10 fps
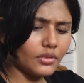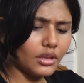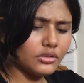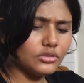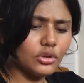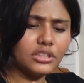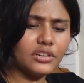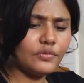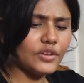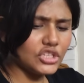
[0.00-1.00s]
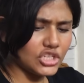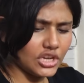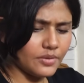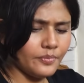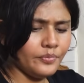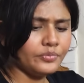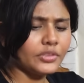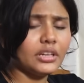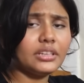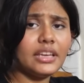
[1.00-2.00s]
It's not that fishy,
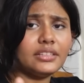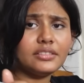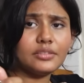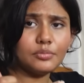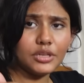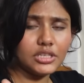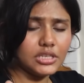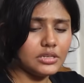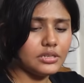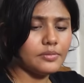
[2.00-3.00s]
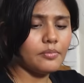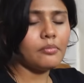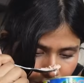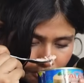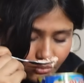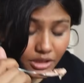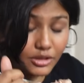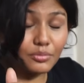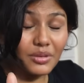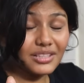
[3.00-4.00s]
tastes meaty, but
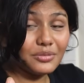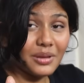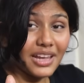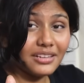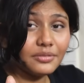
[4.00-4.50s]
smells bad.